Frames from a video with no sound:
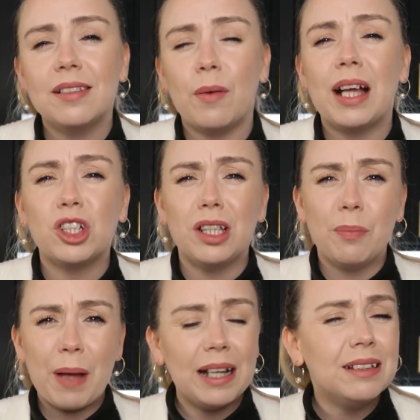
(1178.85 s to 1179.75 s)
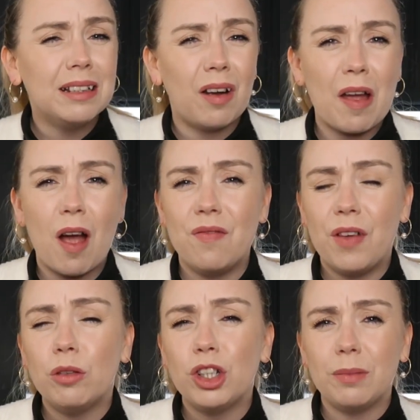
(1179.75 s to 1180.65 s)
So actually the pendant light, I
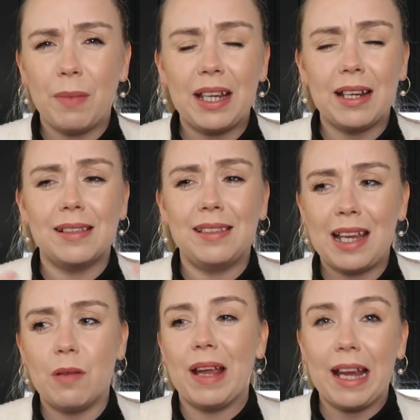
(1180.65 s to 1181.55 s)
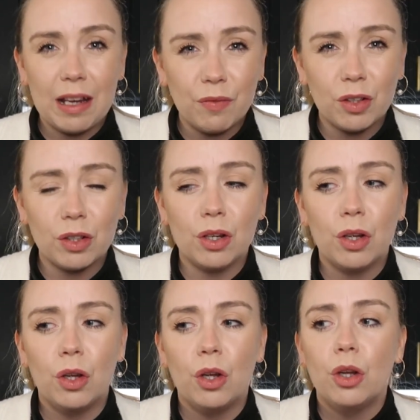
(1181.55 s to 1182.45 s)
felt, just made it seem
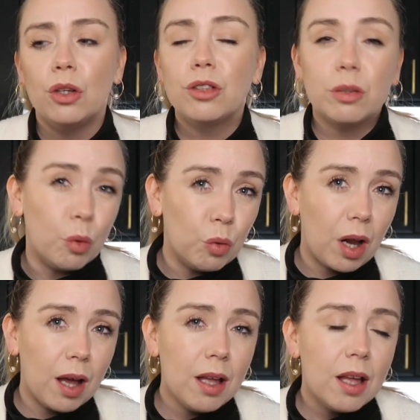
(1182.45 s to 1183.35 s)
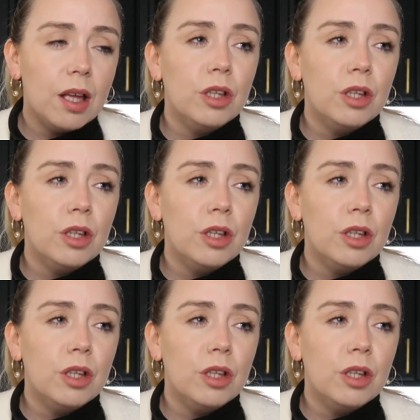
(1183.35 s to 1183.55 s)
even smaller.